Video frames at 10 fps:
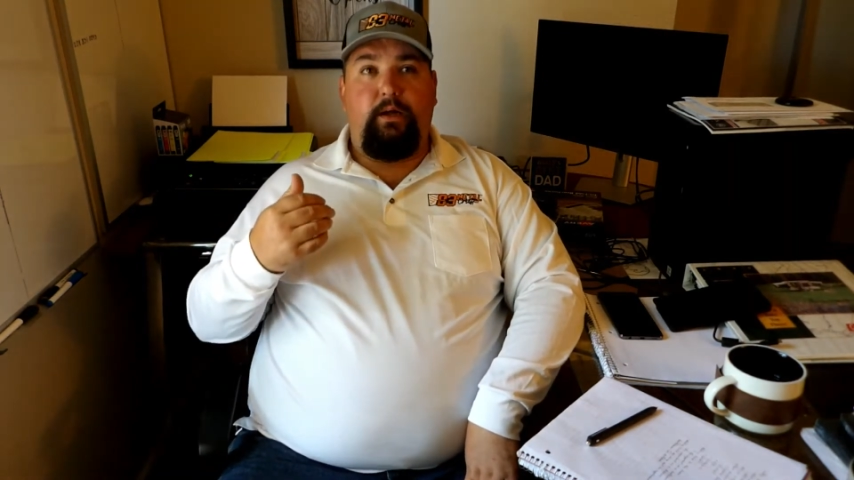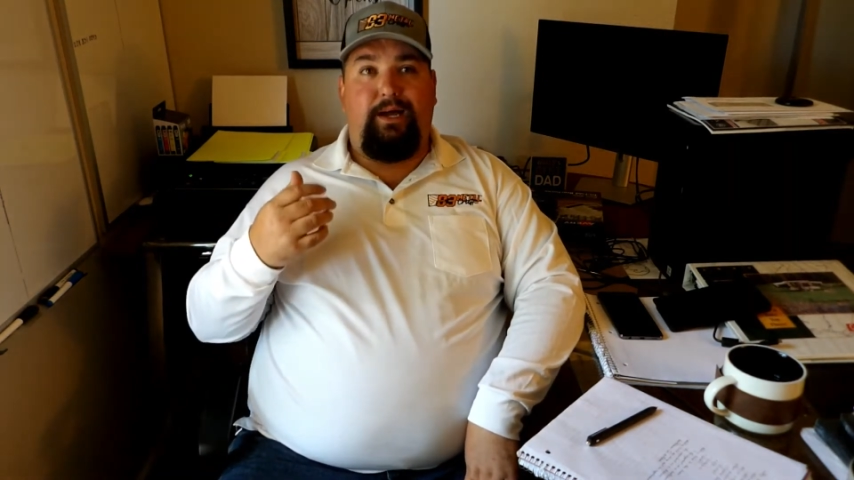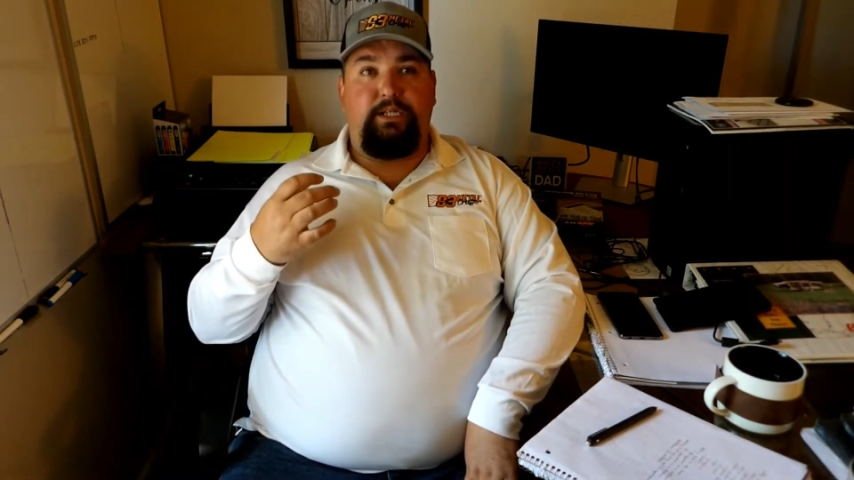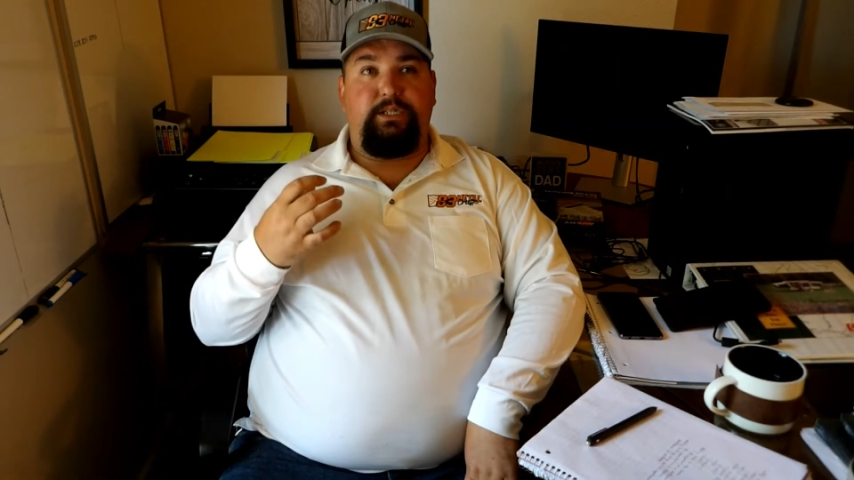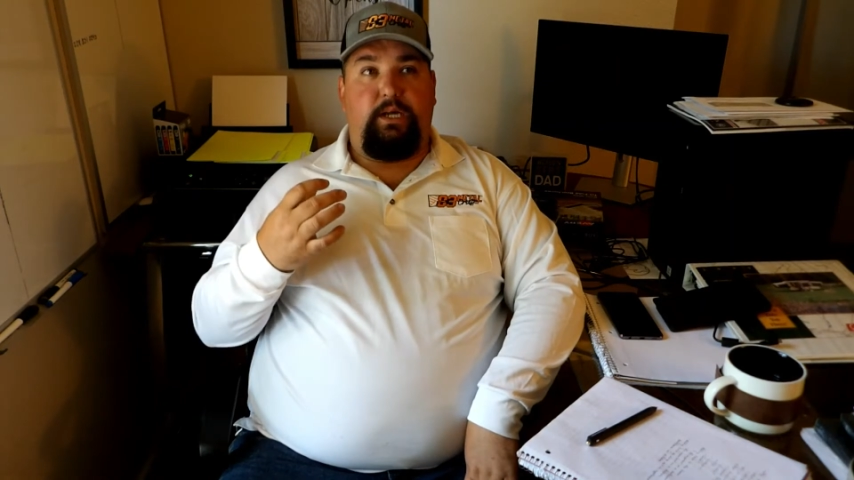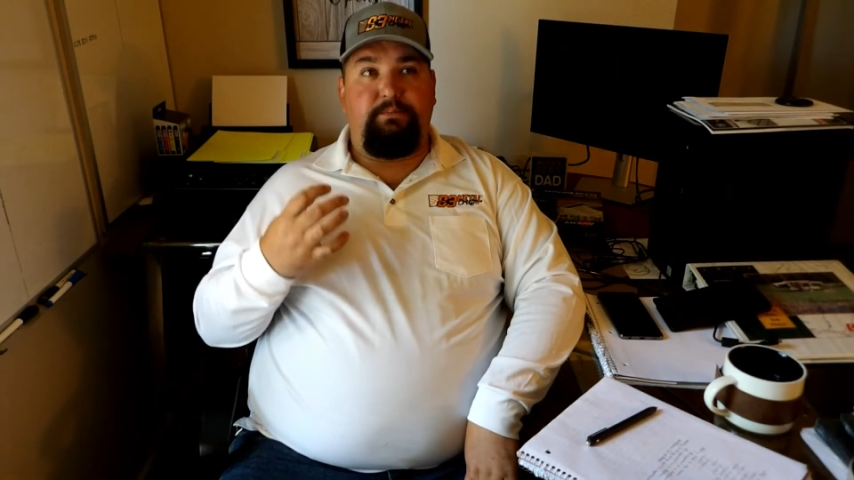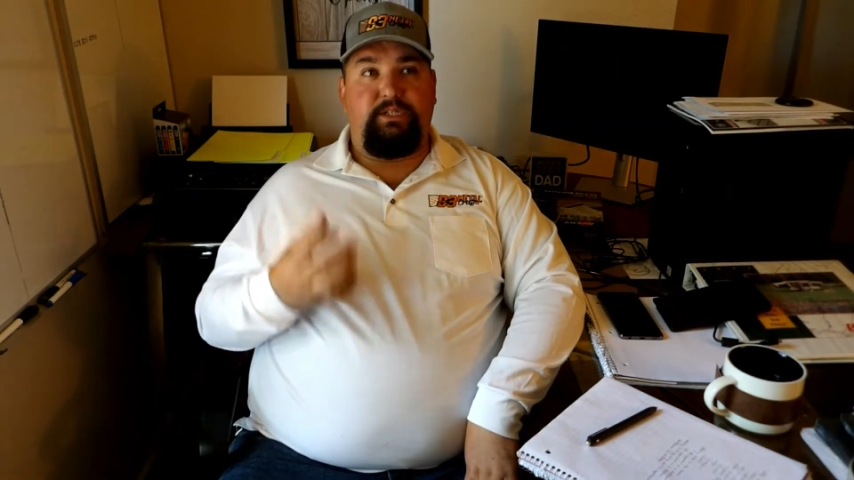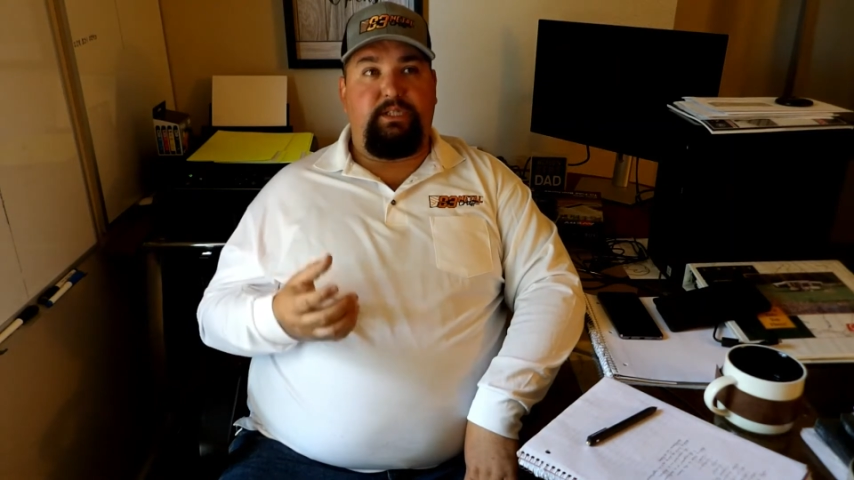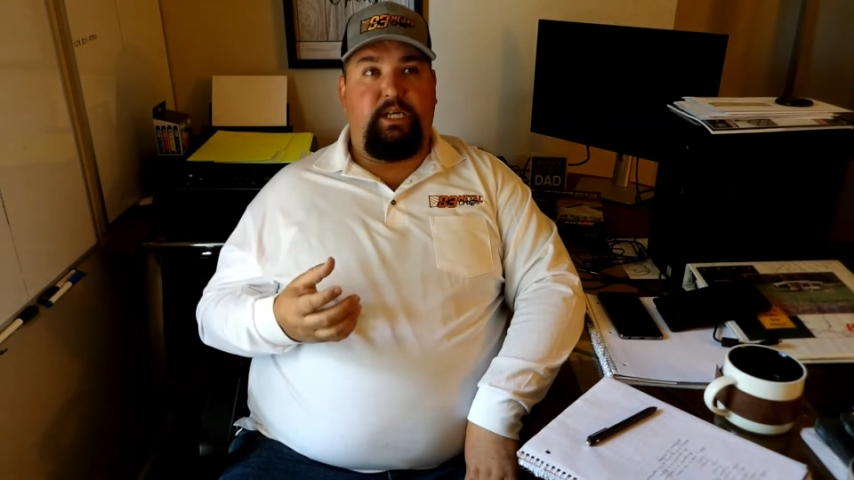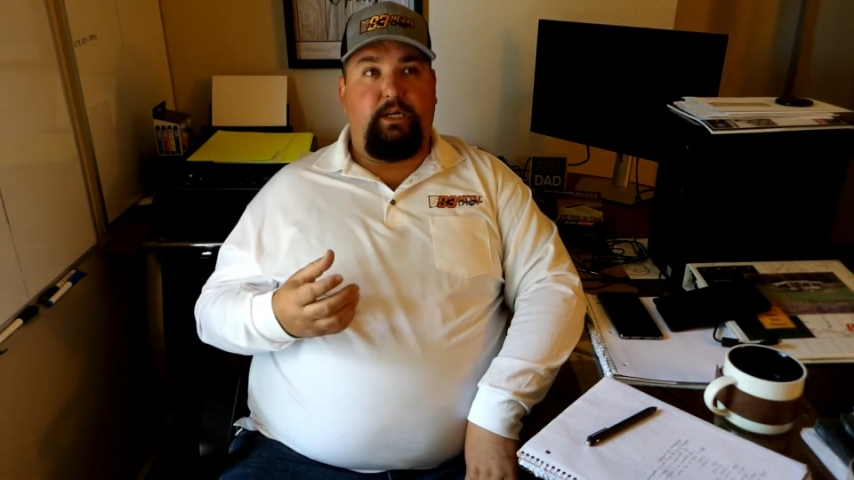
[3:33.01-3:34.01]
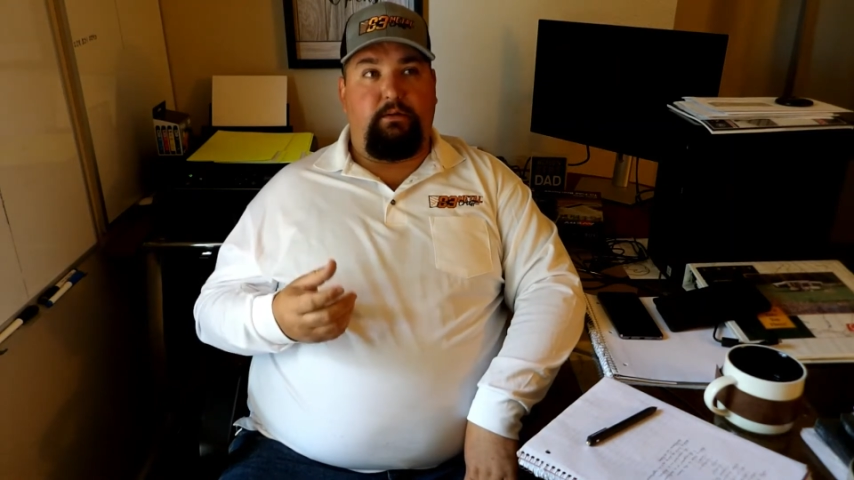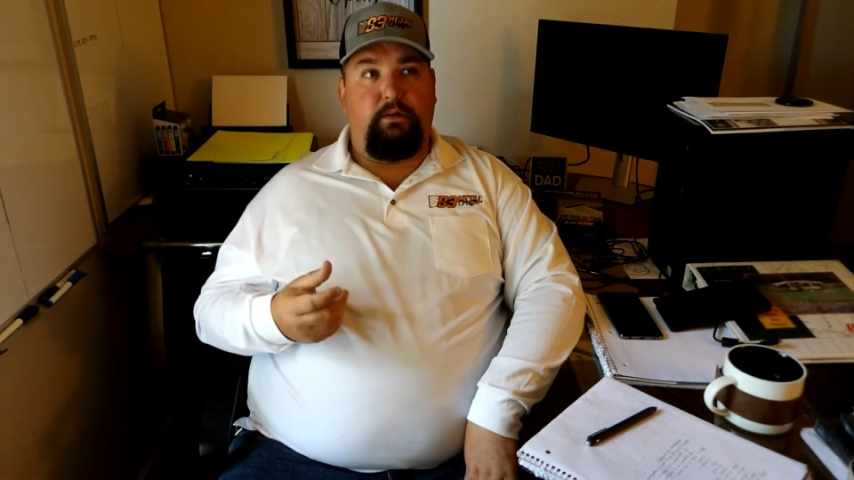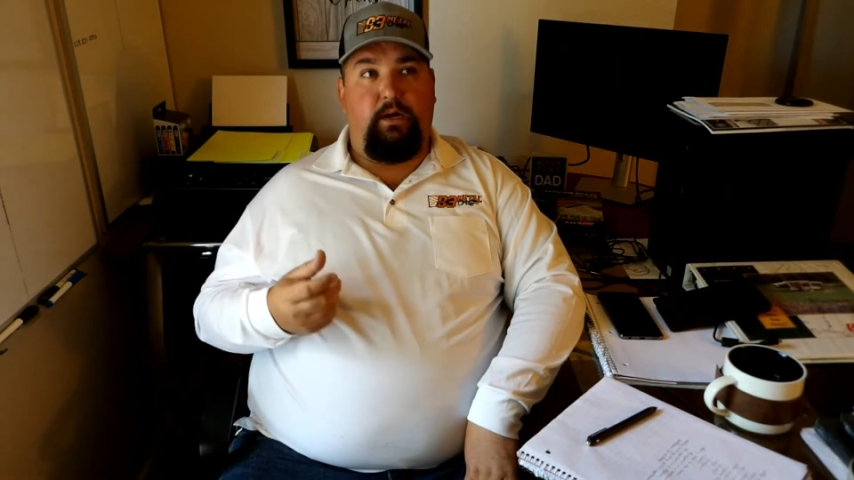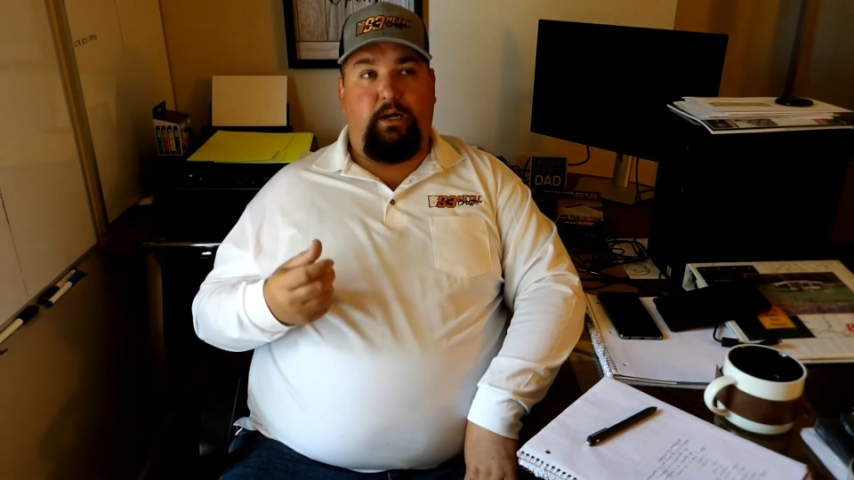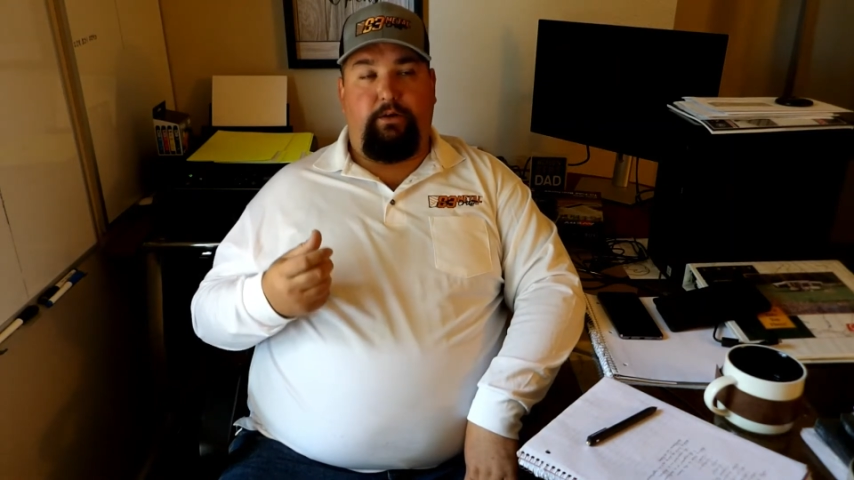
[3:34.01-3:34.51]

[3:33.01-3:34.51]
I'm seeing a lot